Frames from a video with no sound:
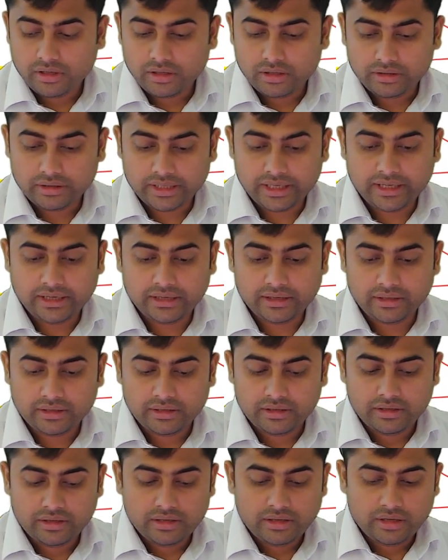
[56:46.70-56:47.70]
Then
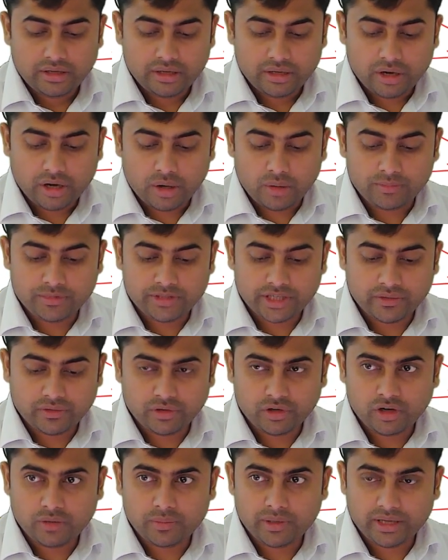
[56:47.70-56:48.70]
object will
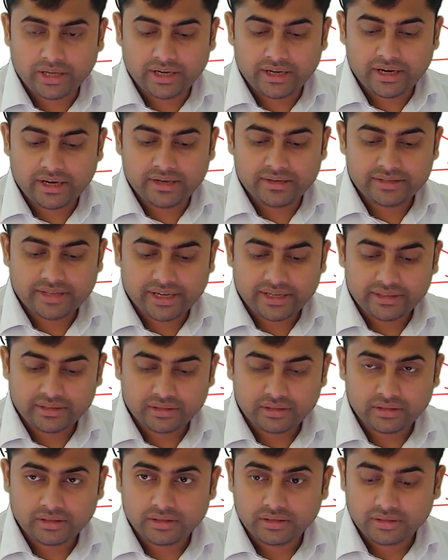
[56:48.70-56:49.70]
not be created inside
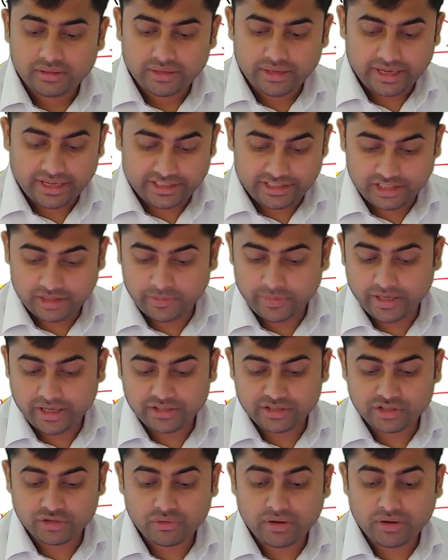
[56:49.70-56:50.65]
the SCP also.